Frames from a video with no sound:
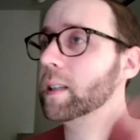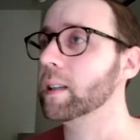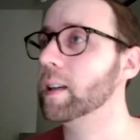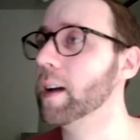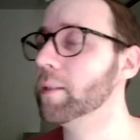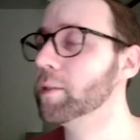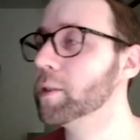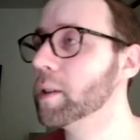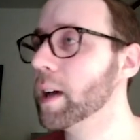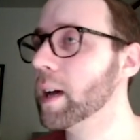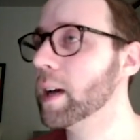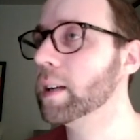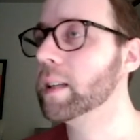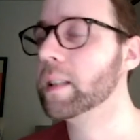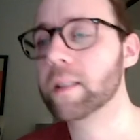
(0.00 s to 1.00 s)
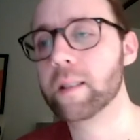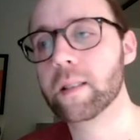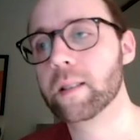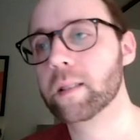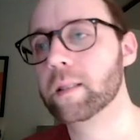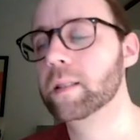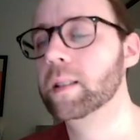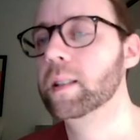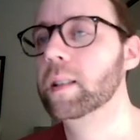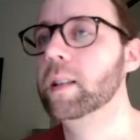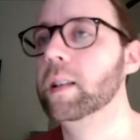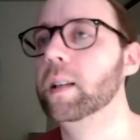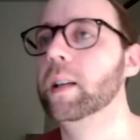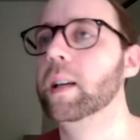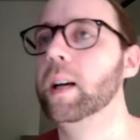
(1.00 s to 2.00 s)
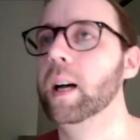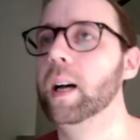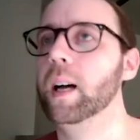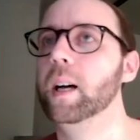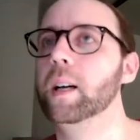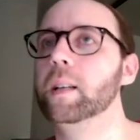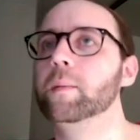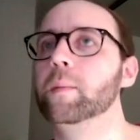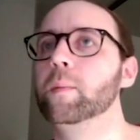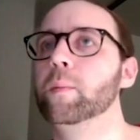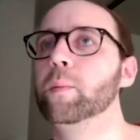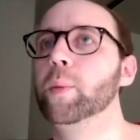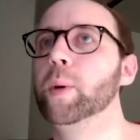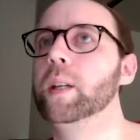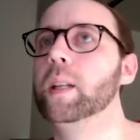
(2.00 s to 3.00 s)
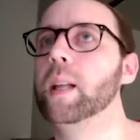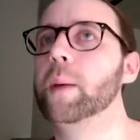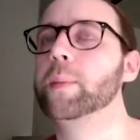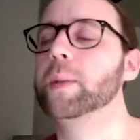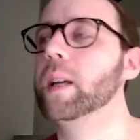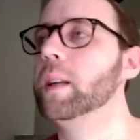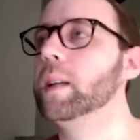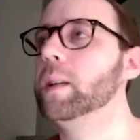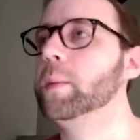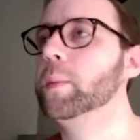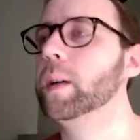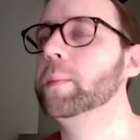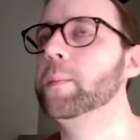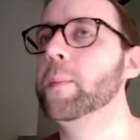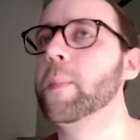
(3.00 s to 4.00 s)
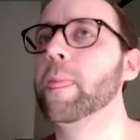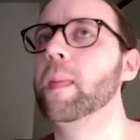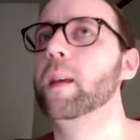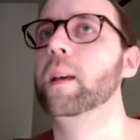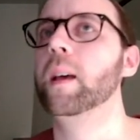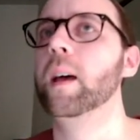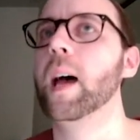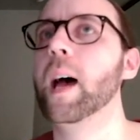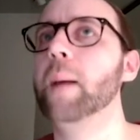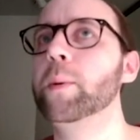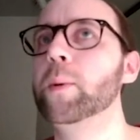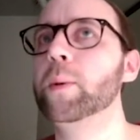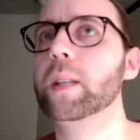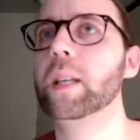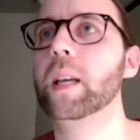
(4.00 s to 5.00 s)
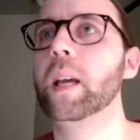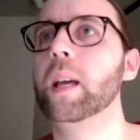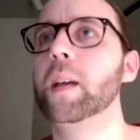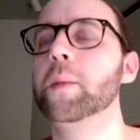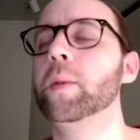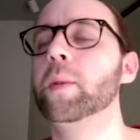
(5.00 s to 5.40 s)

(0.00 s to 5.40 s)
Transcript: after that, it's pretty lopsided. But happy with the game.